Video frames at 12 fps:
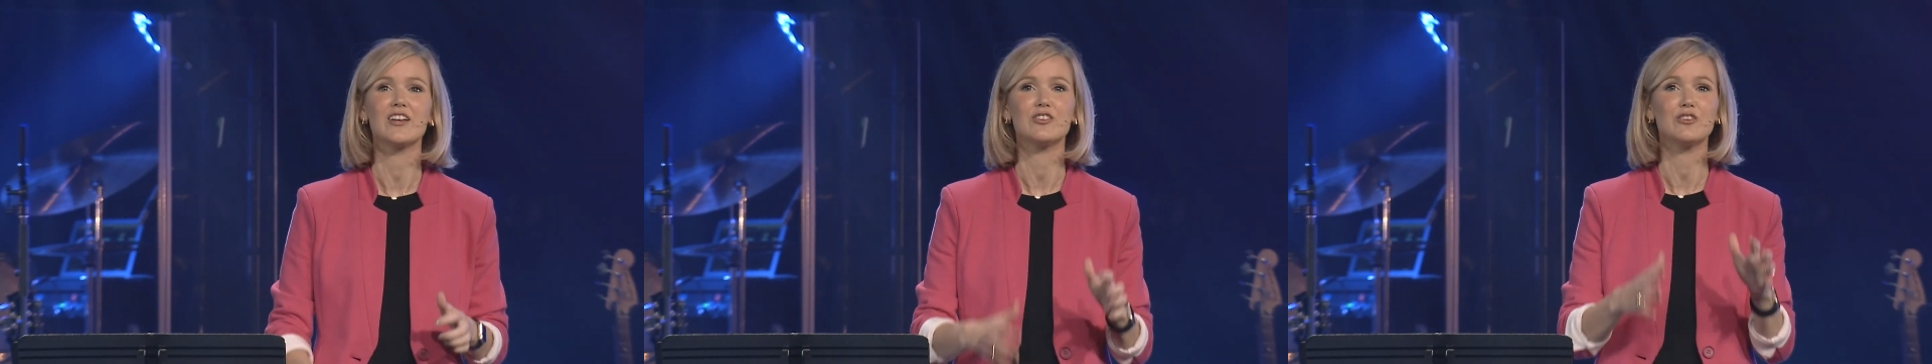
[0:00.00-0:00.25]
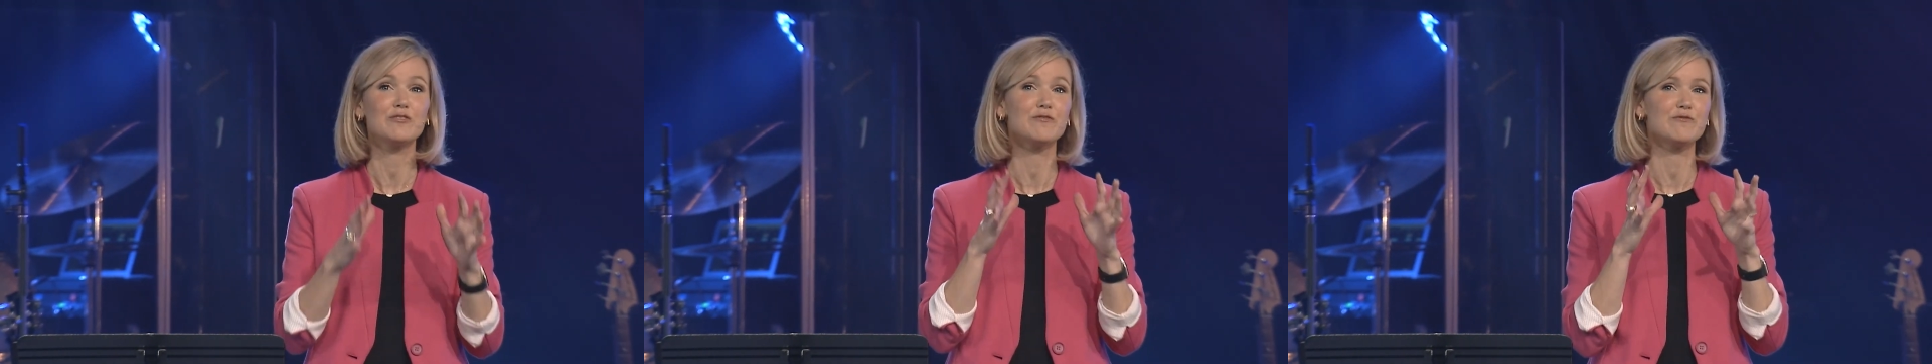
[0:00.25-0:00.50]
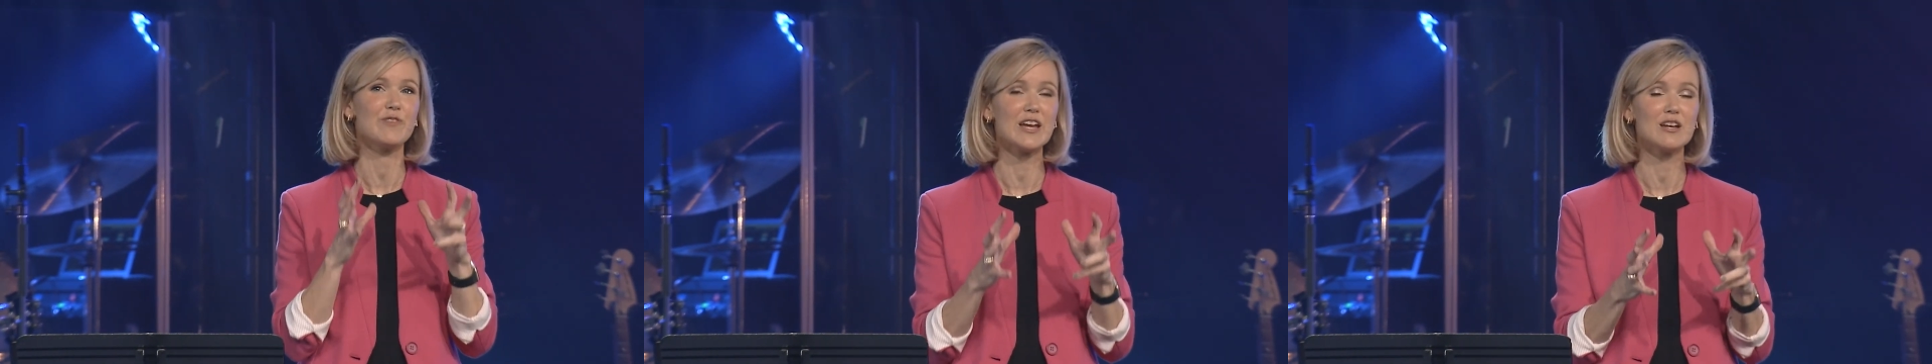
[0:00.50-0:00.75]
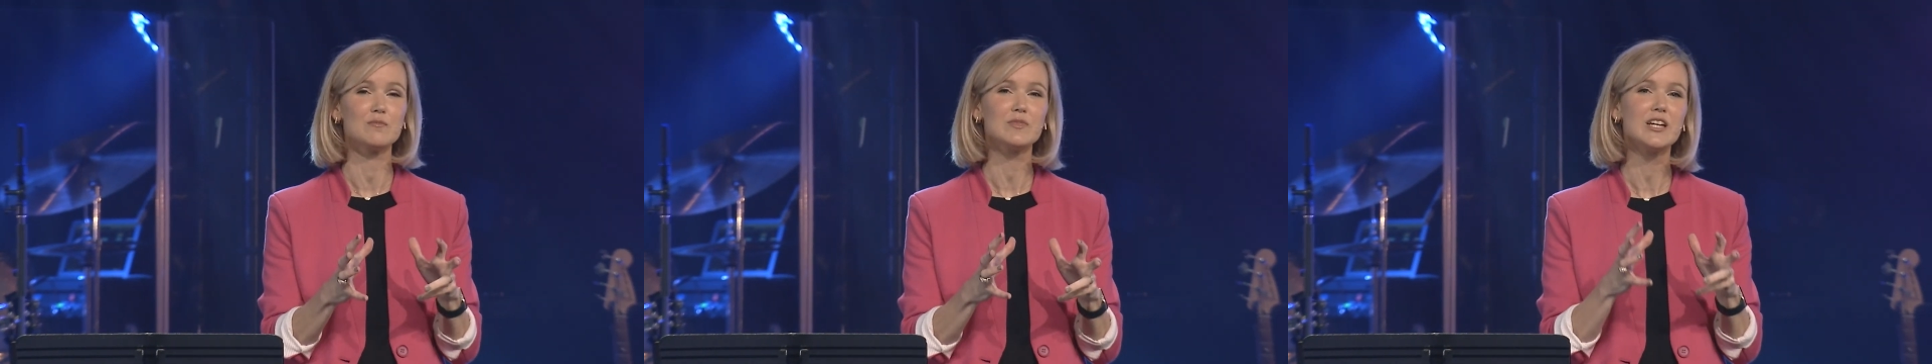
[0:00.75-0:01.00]
Your
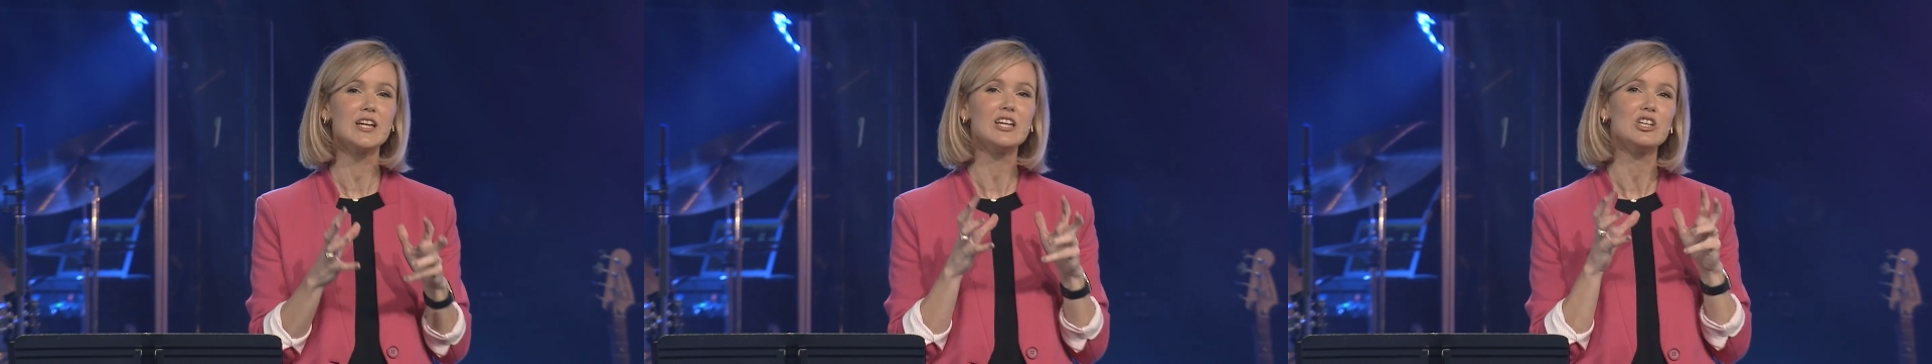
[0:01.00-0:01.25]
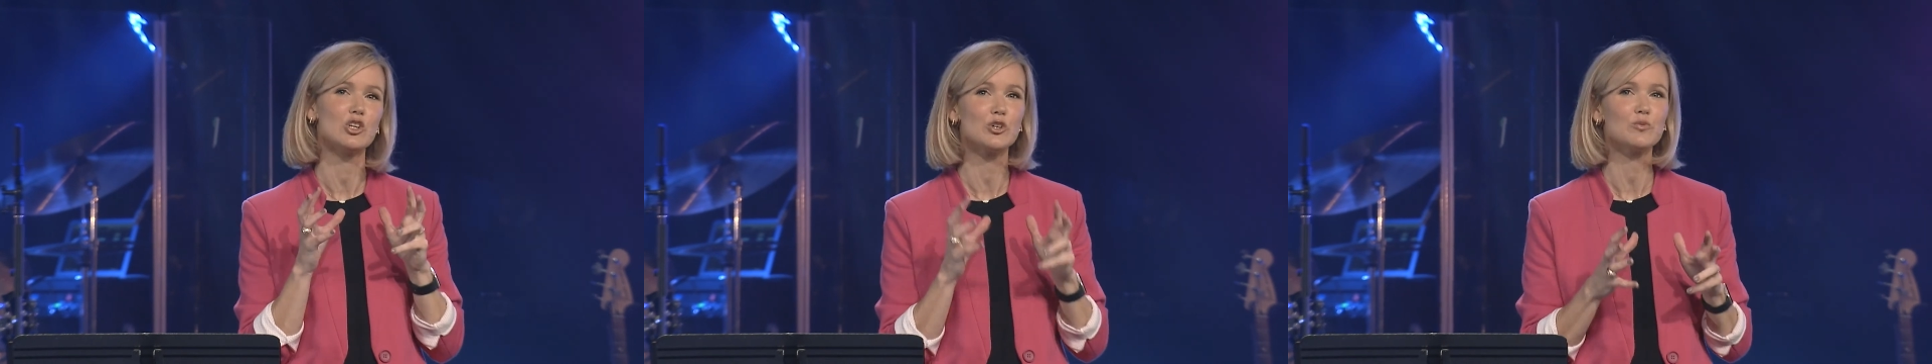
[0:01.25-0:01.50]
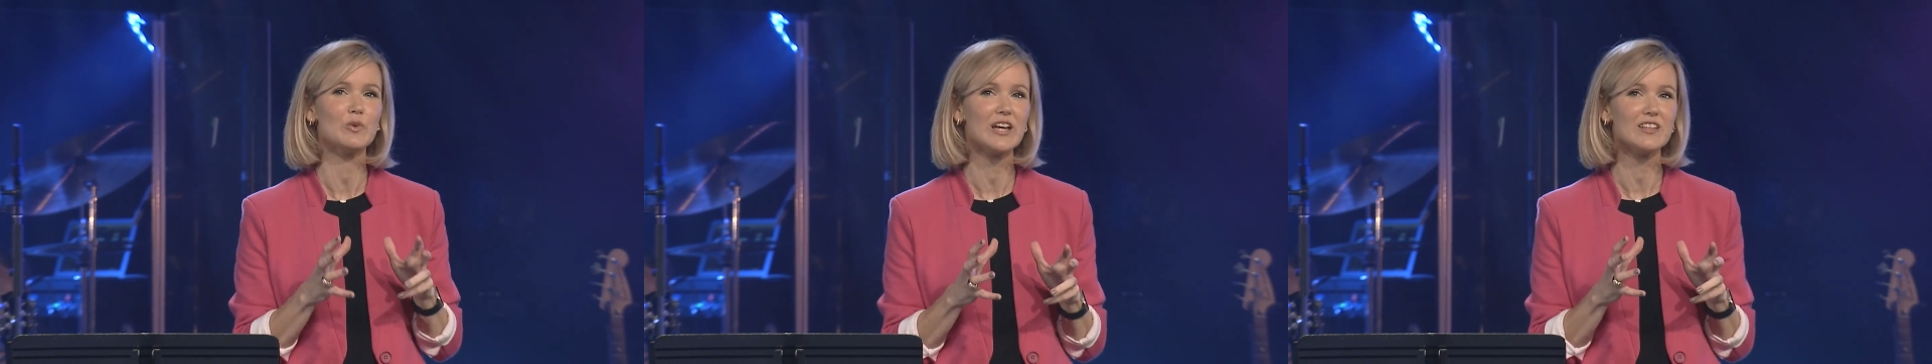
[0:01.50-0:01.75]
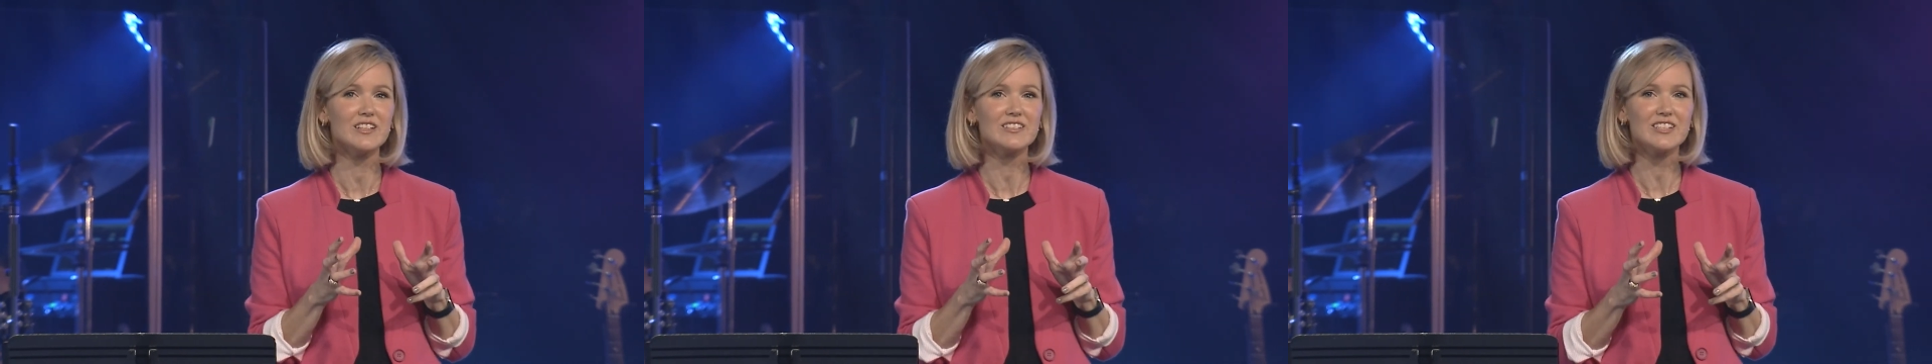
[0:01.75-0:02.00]
family, your
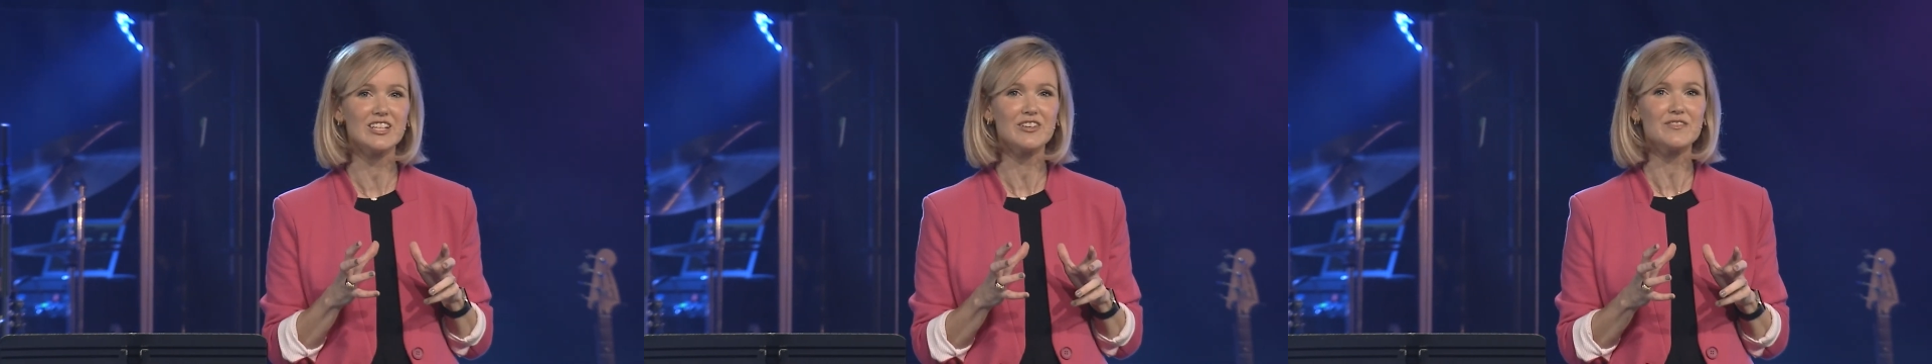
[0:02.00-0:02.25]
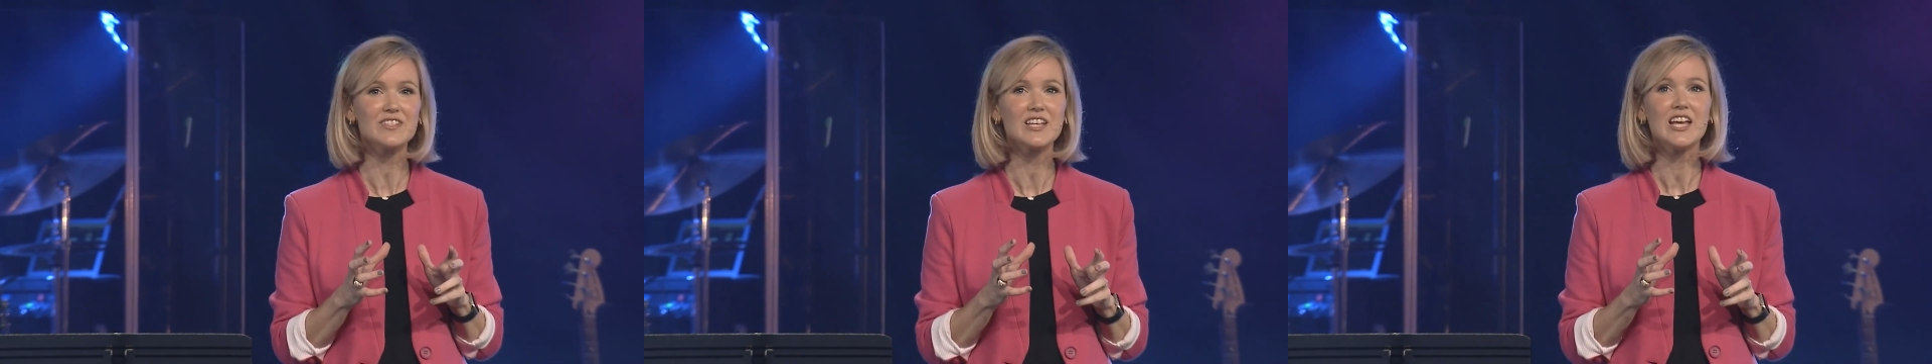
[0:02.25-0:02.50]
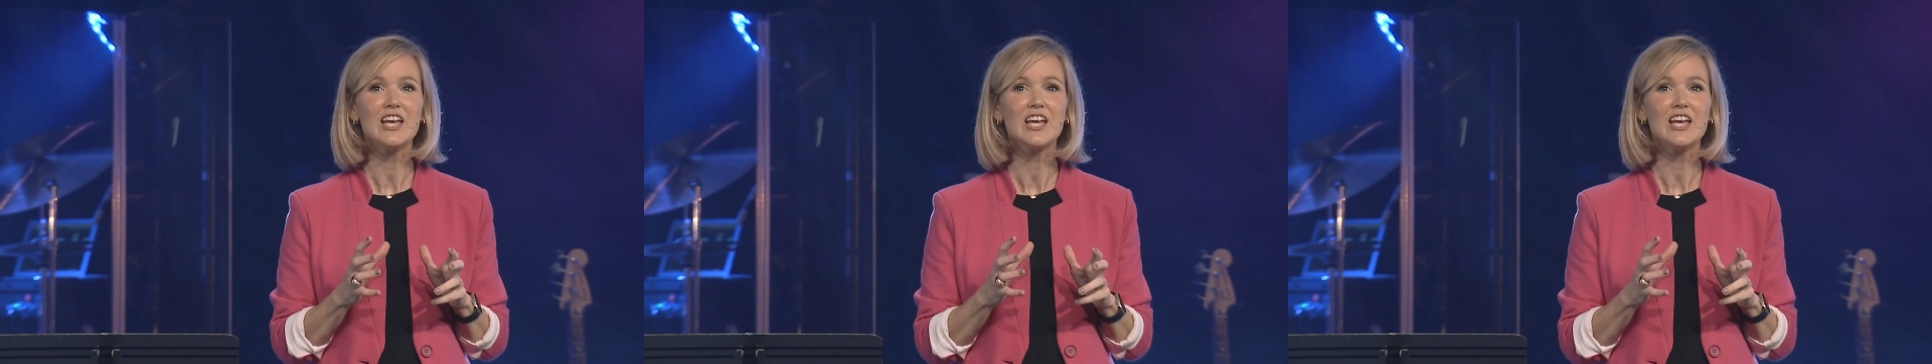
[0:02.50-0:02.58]
relatives,